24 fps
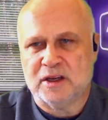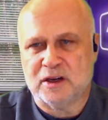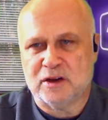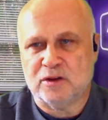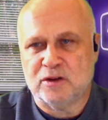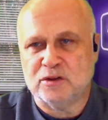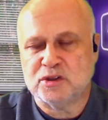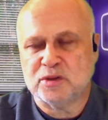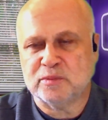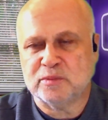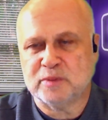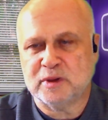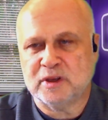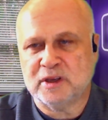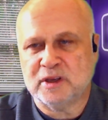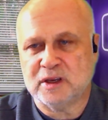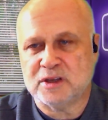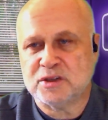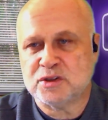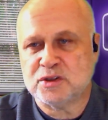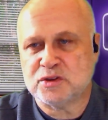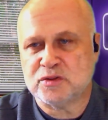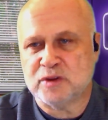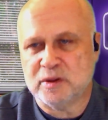can also
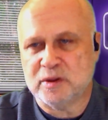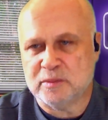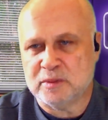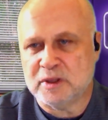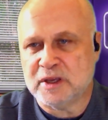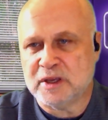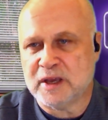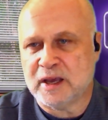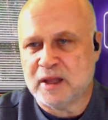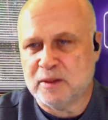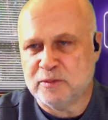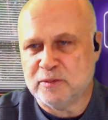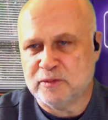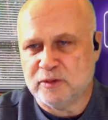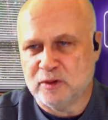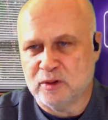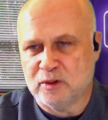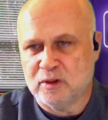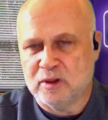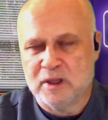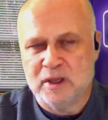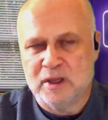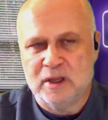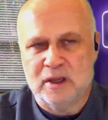be extremely
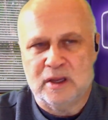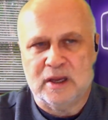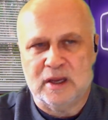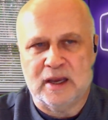helpful.